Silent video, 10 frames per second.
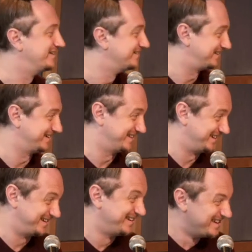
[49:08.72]
they
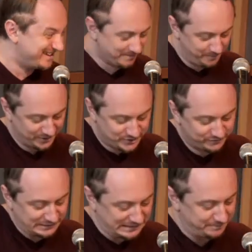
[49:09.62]
like a bunch of
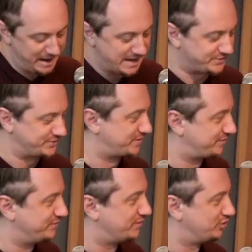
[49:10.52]
little passages that if
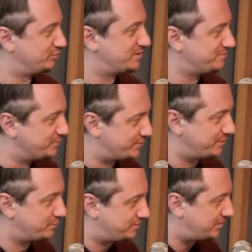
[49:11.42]
you know Doobie's music, you
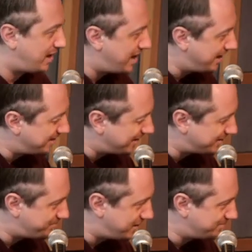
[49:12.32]
could hey, that
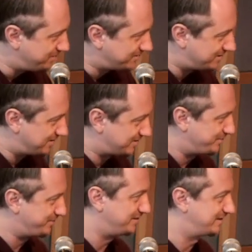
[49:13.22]
might be so, like
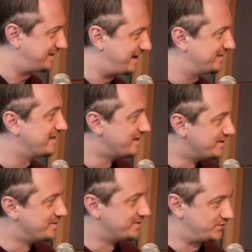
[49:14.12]
something like that.
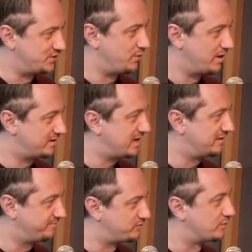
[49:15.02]
So I kind
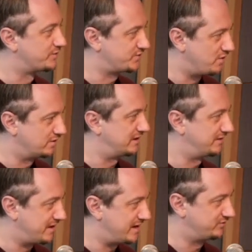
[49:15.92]
of wrote a song like
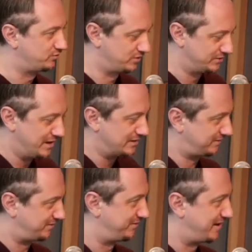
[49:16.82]
that to connect
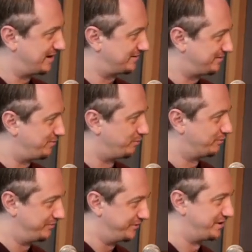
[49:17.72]
that whole
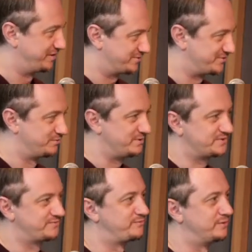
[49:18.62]
thing because Doobie's
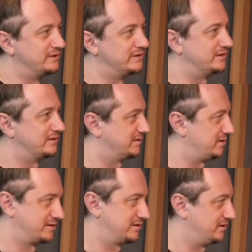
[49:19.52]
really like
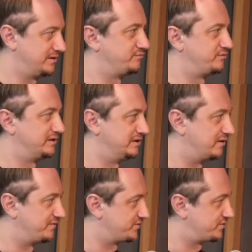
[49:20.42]
he really
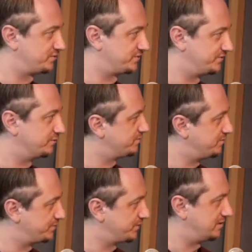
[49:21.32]
loves George Duke's
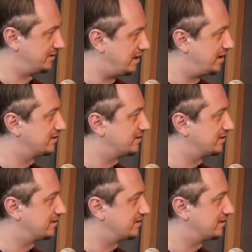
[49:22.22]
music a lot,